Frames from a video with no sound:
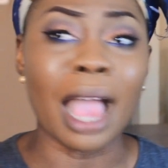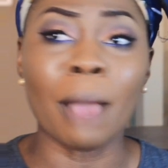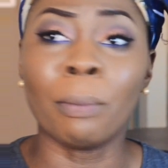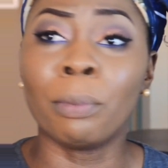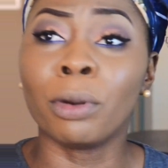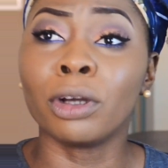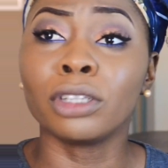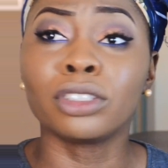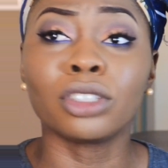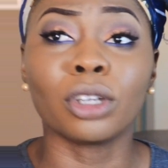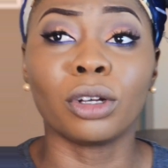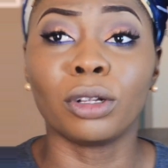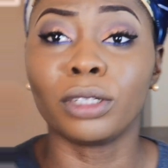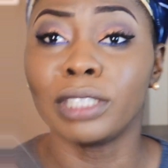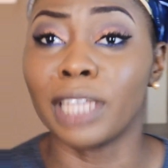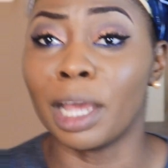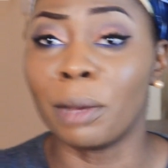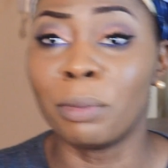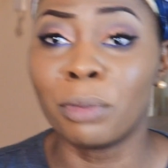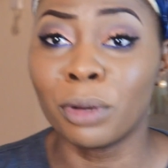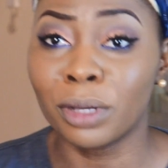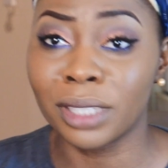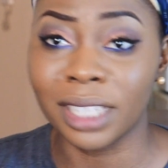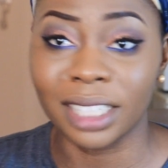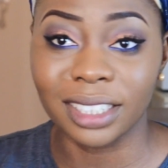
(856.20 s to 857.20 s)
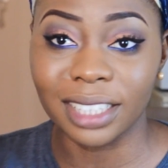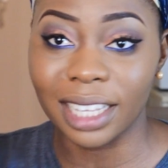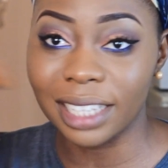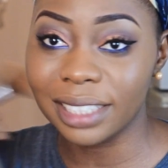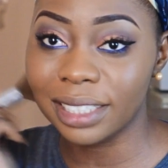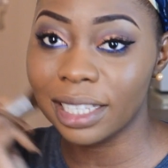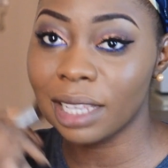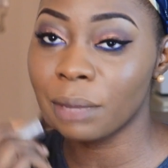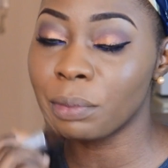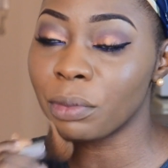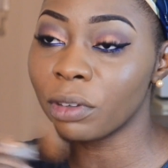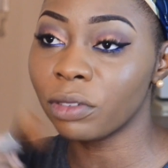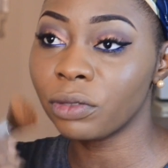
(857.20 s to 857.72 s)
I bought all their books, as I
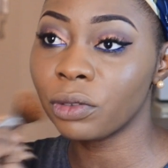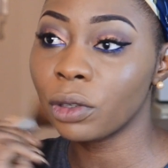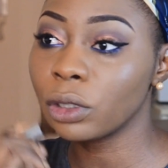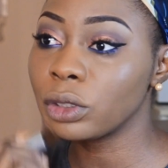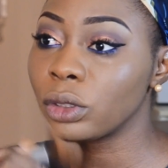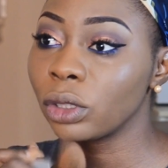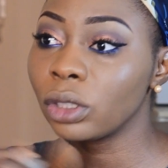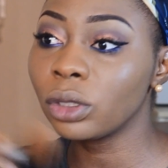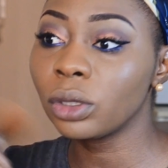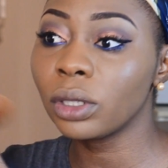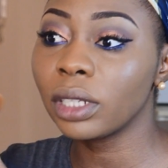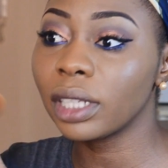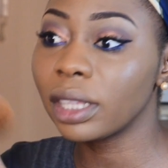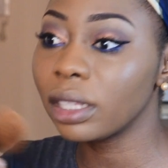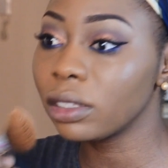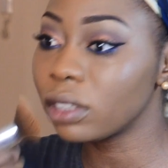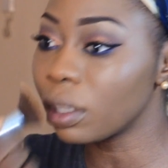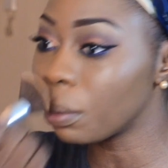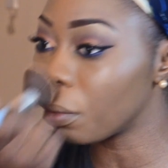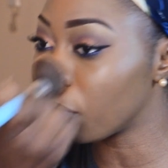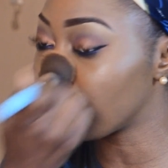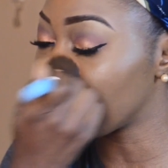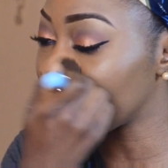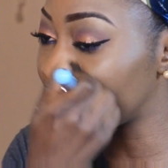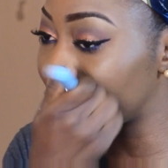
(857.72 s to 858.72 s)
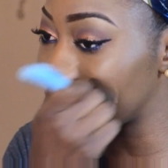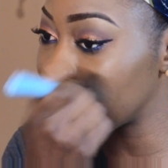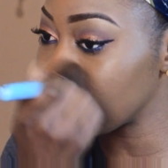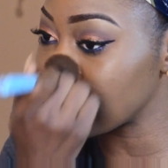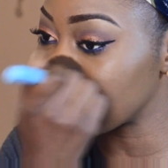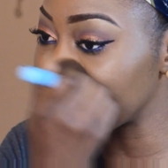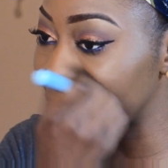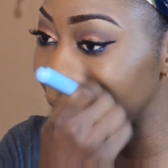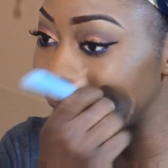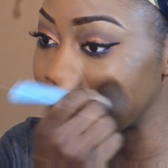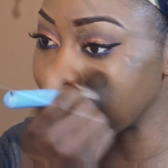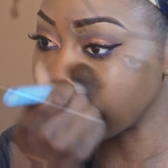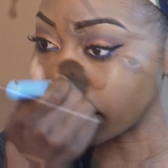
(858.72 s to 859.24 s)
said before. So those were some of the things
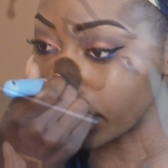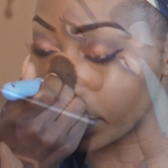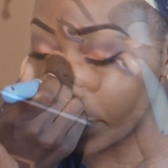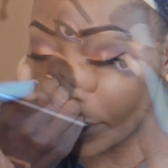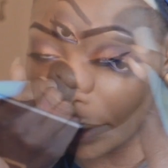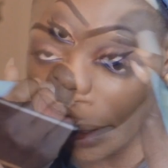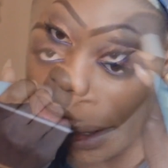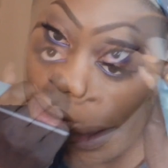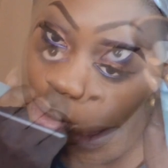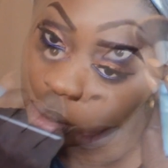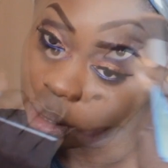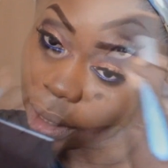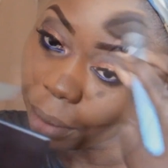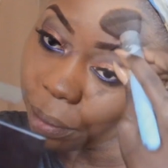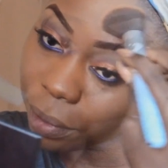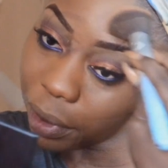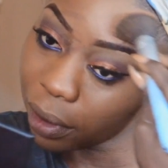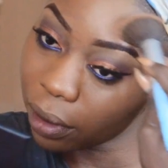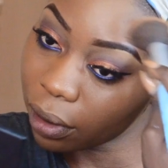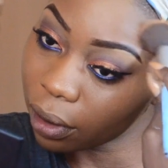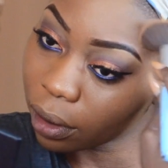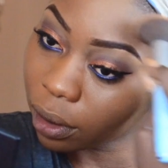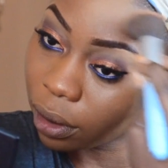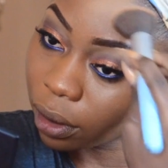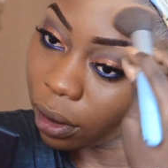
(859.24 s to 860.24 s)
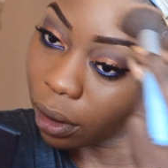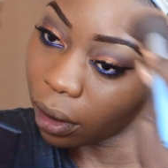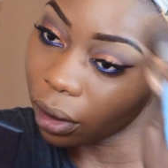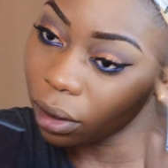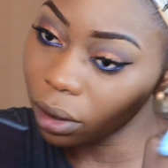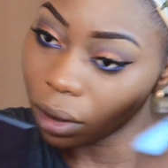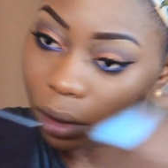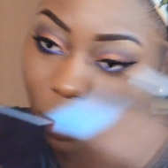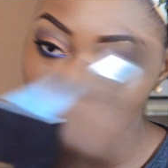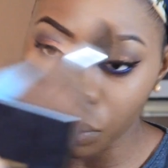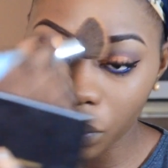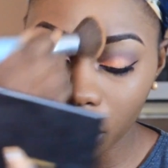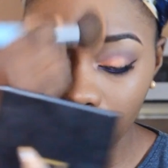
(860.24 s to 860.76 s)
that I did. Let me think
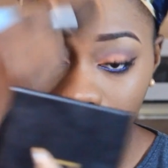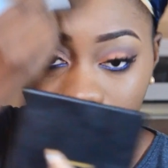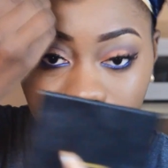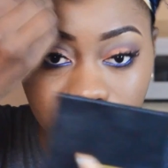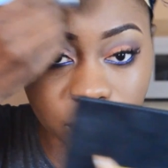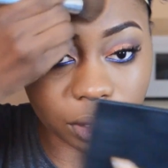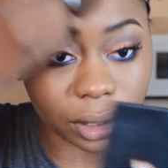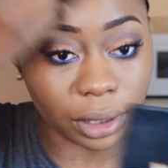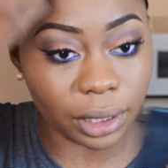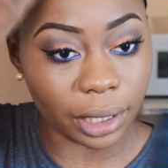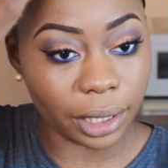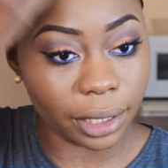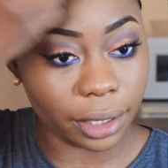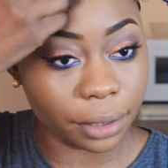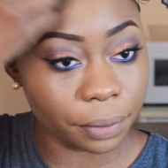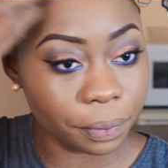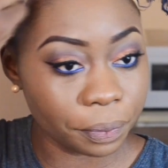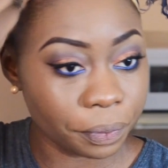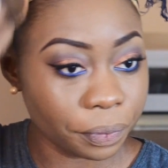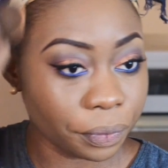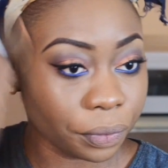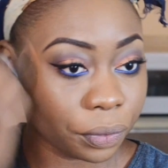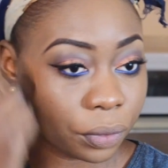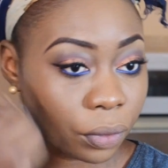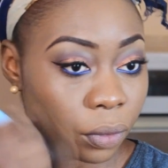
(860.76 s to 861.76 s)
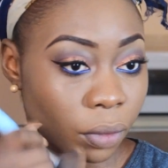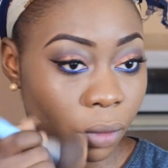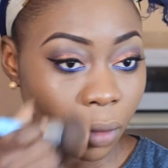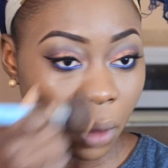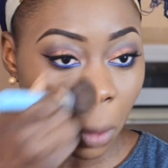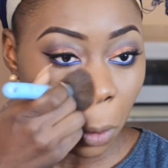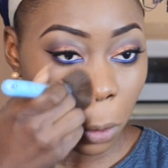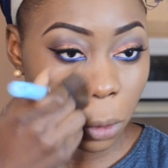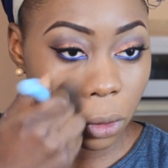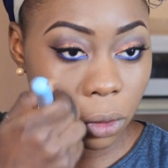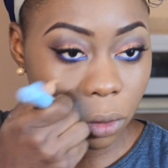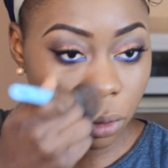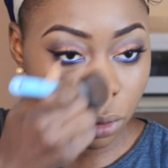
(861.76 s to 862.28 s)
again. What else did I
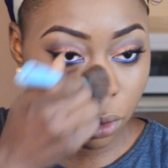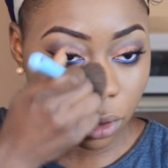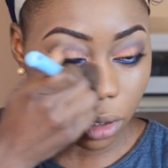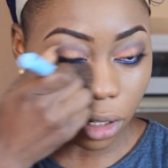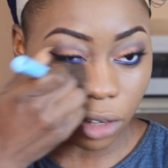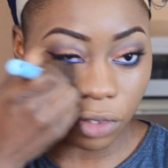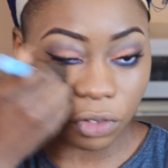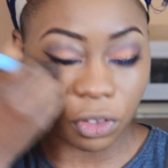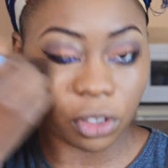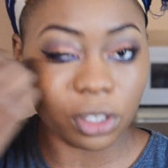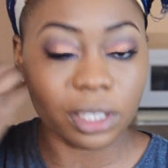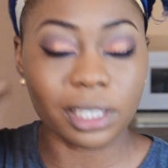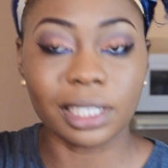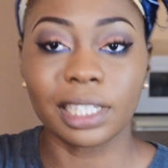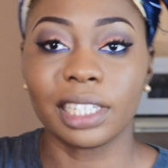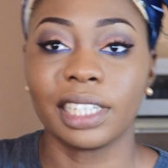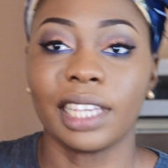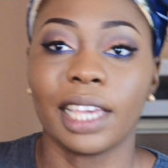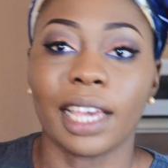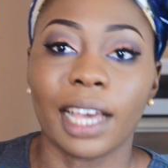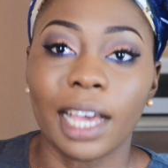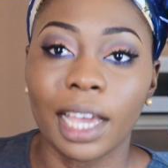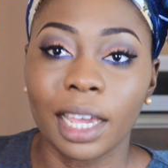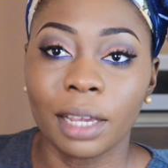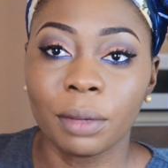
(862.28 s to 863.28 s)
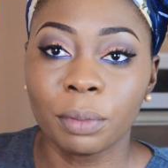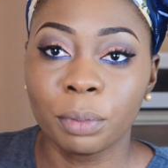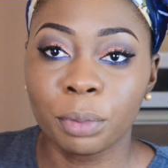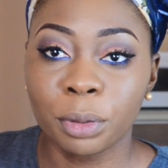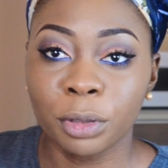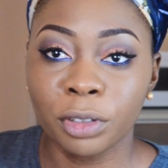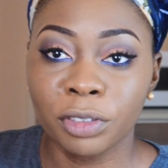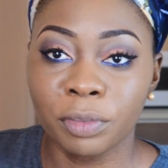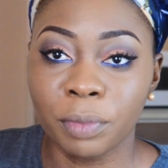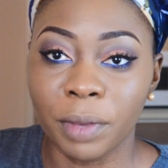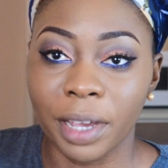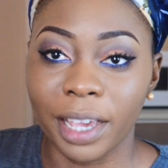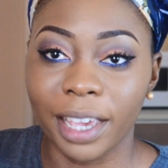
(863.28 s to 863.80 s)
do? Obviously, yeah, I
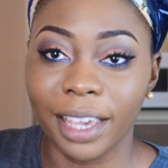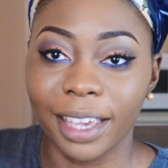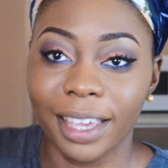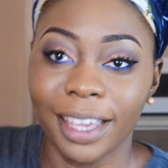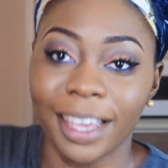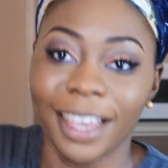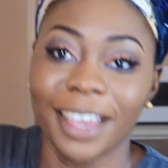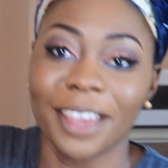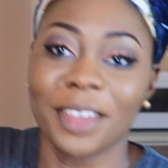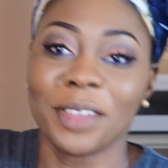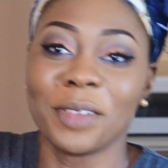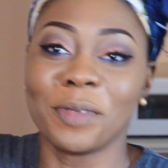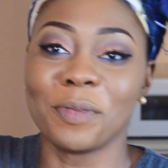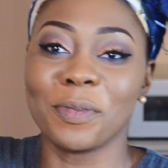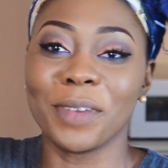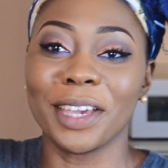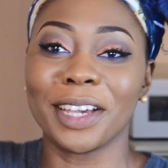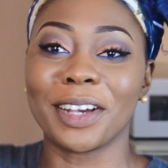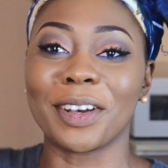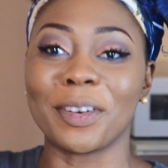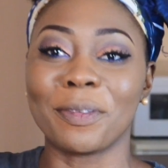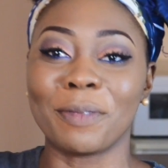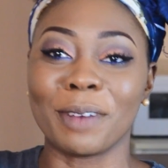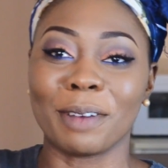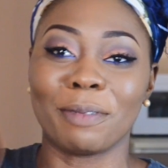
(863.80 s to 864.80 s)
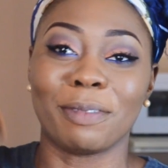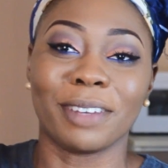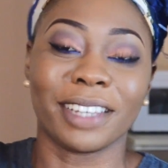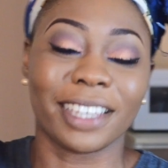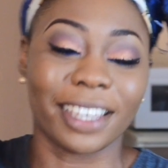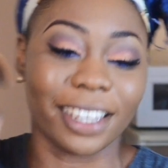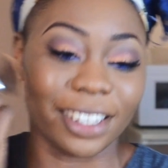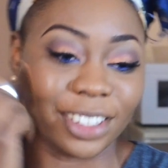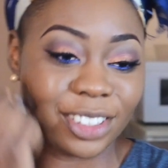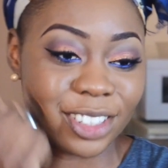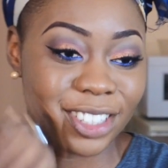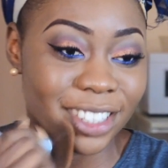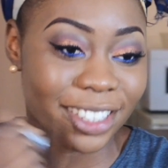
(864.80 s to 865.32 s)
improved my makeup
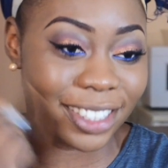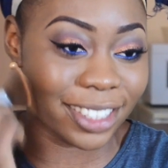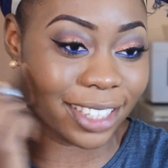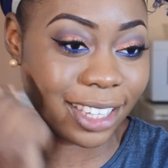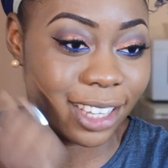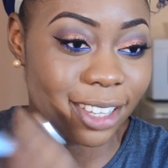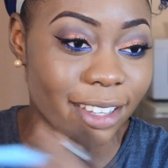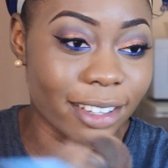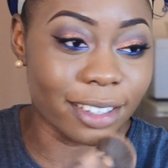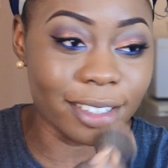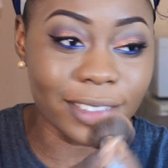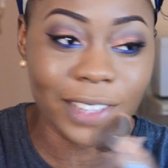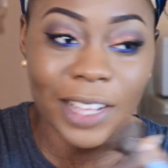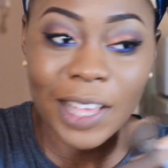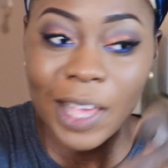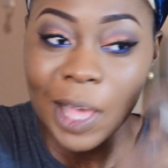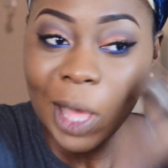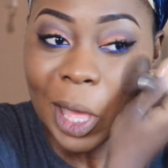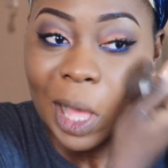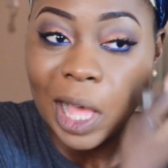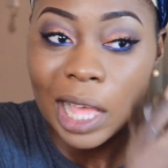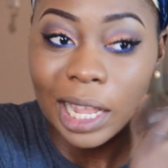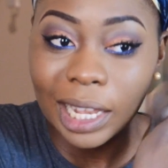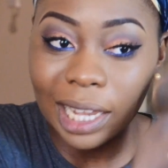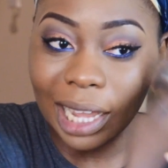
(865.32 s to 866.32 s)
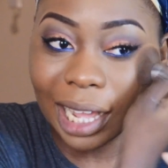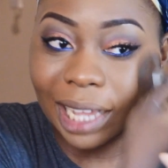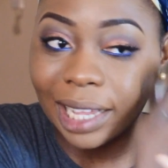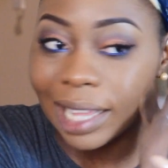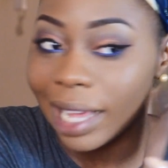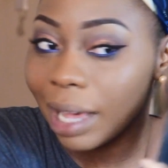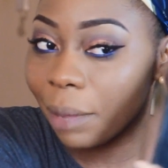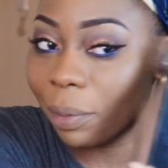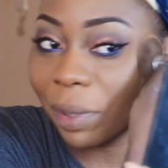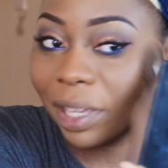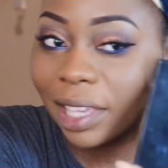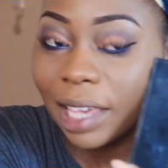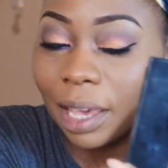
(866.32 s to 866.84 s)
application skills. Like,
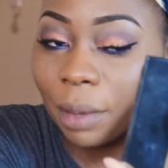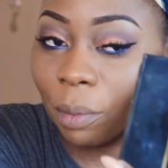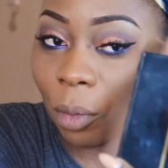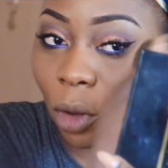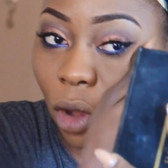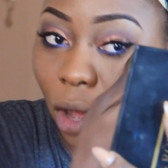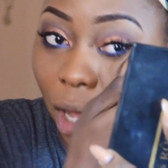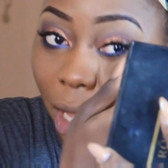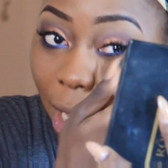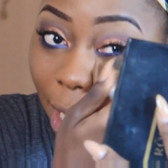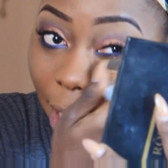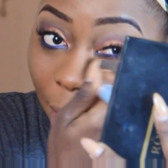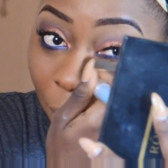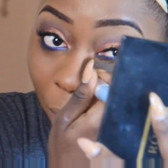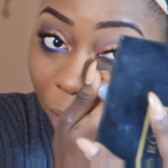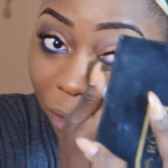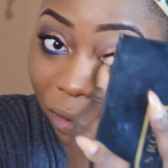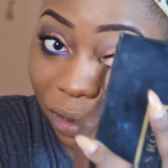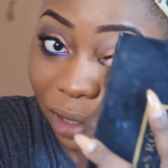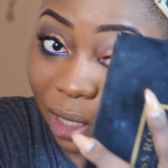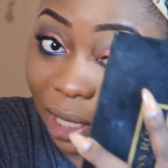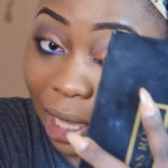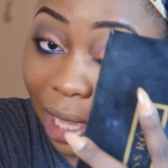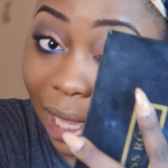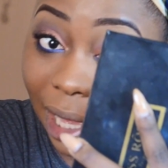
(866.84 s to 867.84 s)
I became more healthy